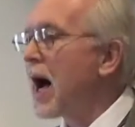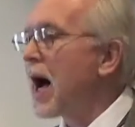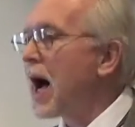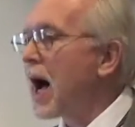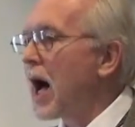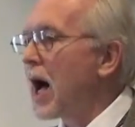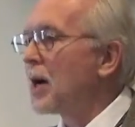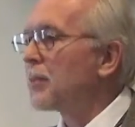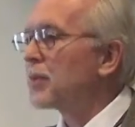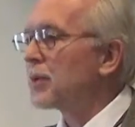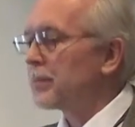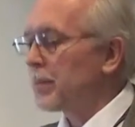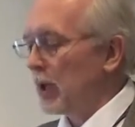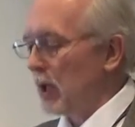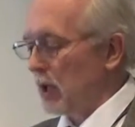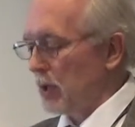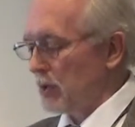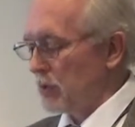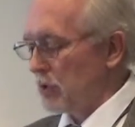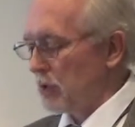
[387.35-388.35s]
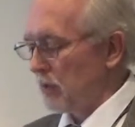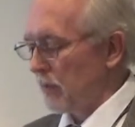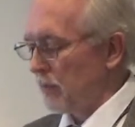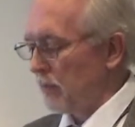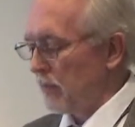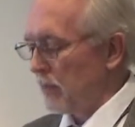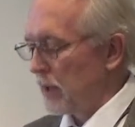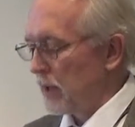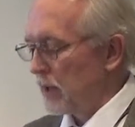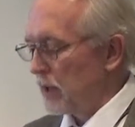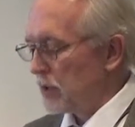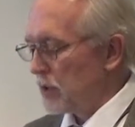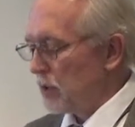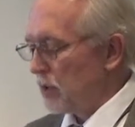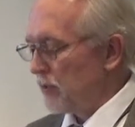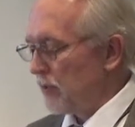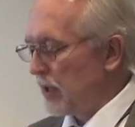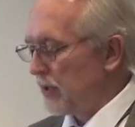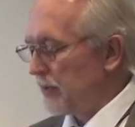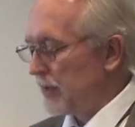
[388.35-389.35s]
I'll propose two
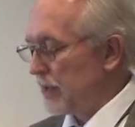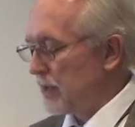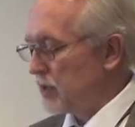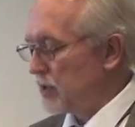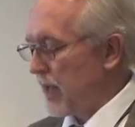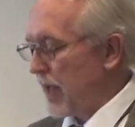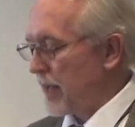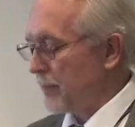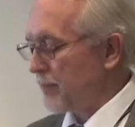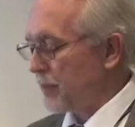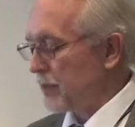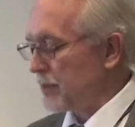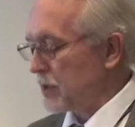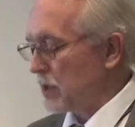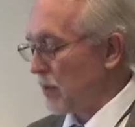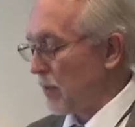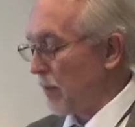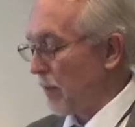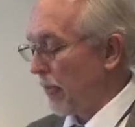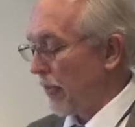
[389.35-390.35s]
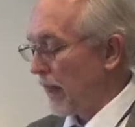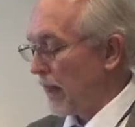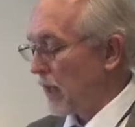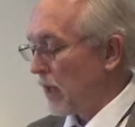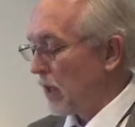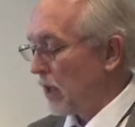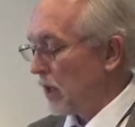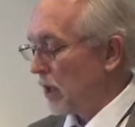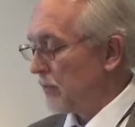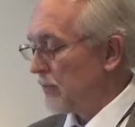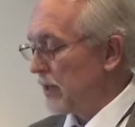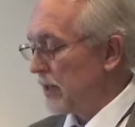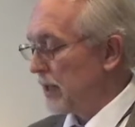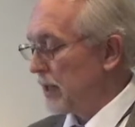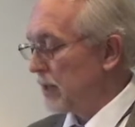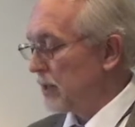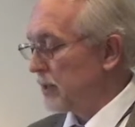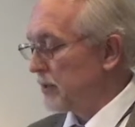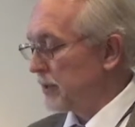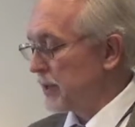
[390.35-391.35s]
vivid examples of the
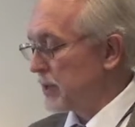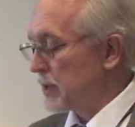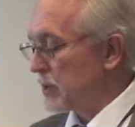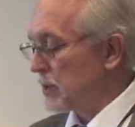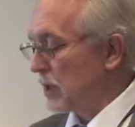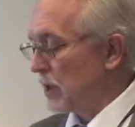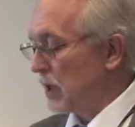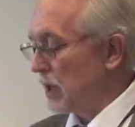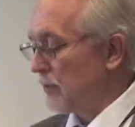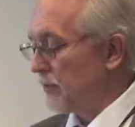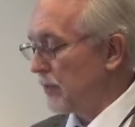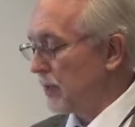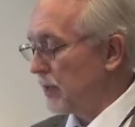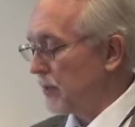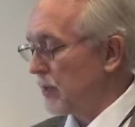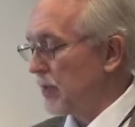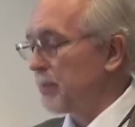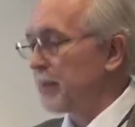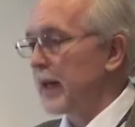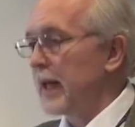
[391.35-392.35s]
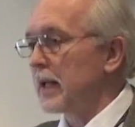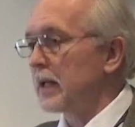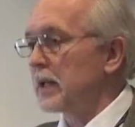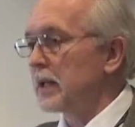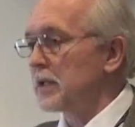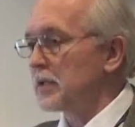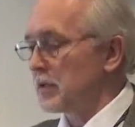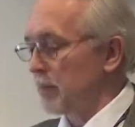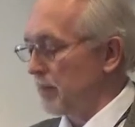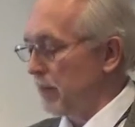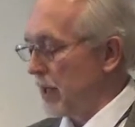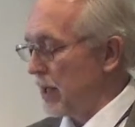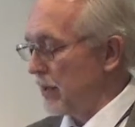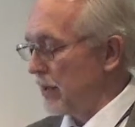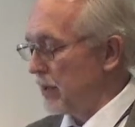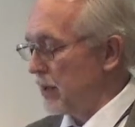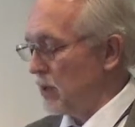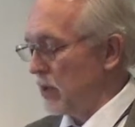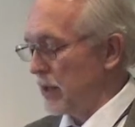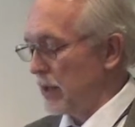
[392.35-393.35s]
ignorance of the paganism
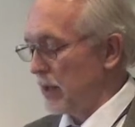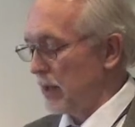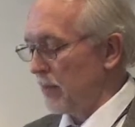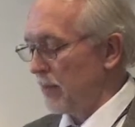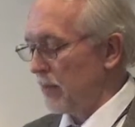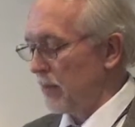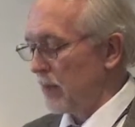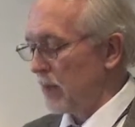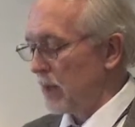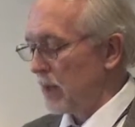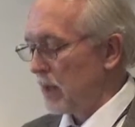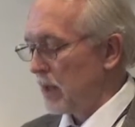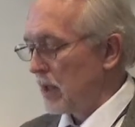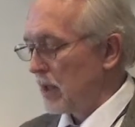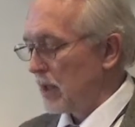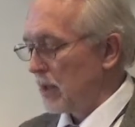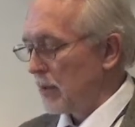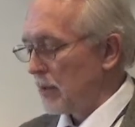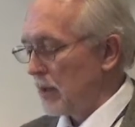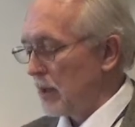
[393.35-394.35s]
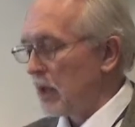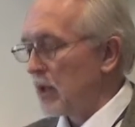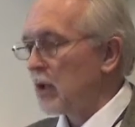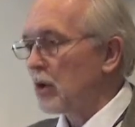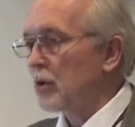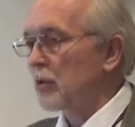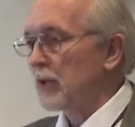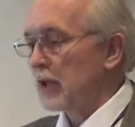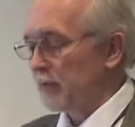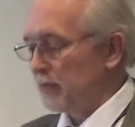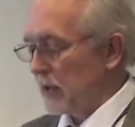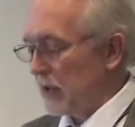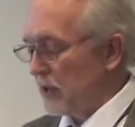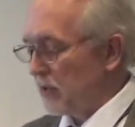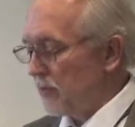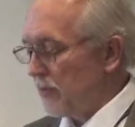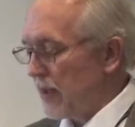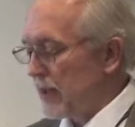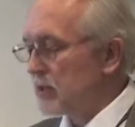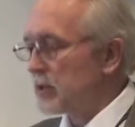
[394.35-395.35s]
paranoia: the horrific
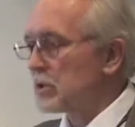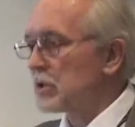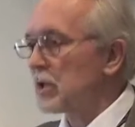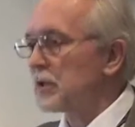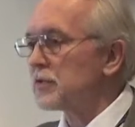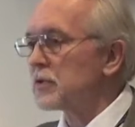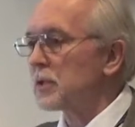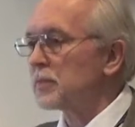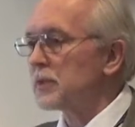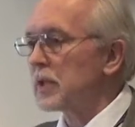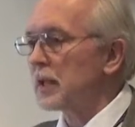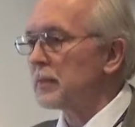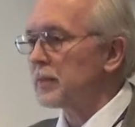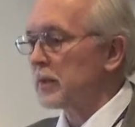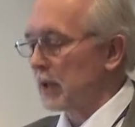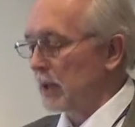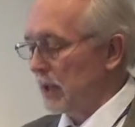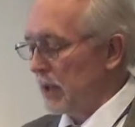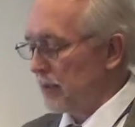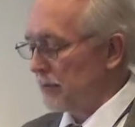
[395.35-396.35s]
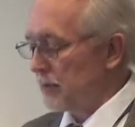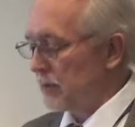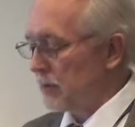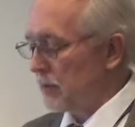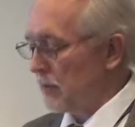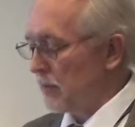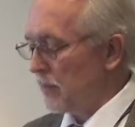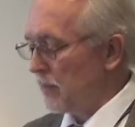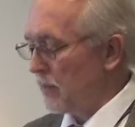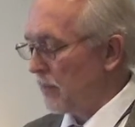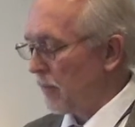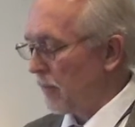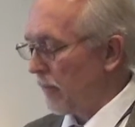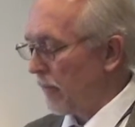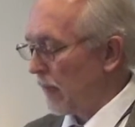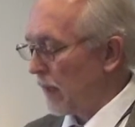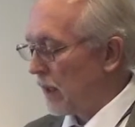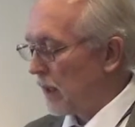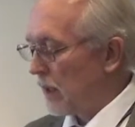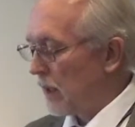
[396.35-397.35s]
events of September 11th
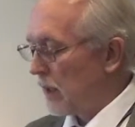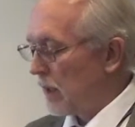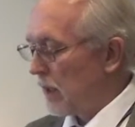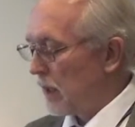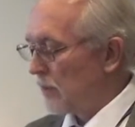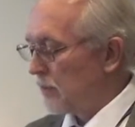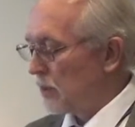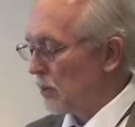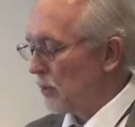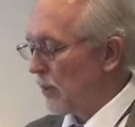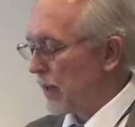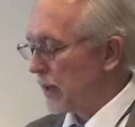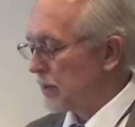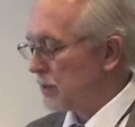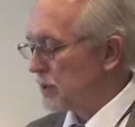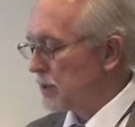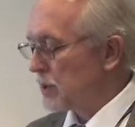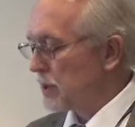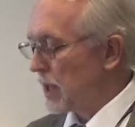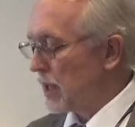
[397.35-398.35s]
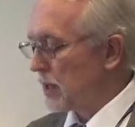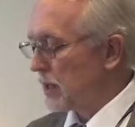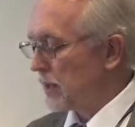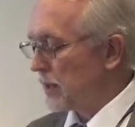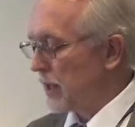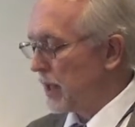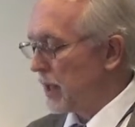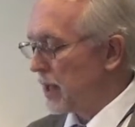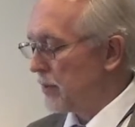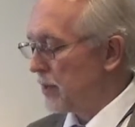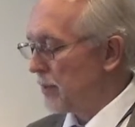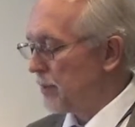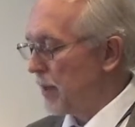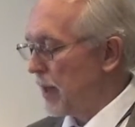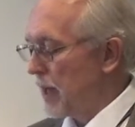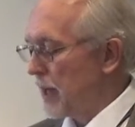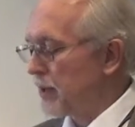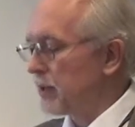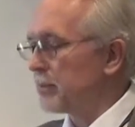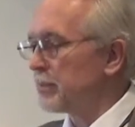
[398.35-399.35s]
and the record-selling Harry
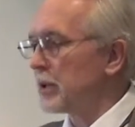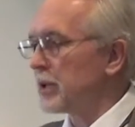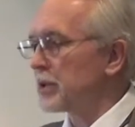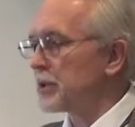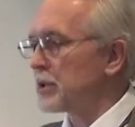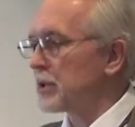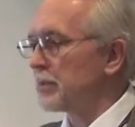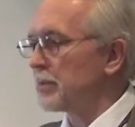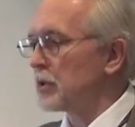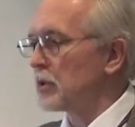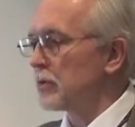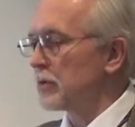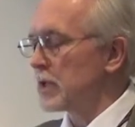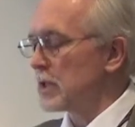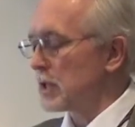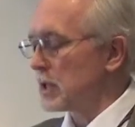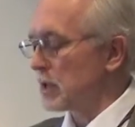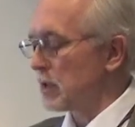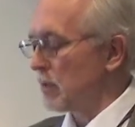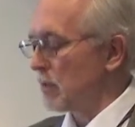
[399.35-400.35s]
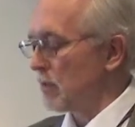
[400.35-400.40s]
Potter books and movies.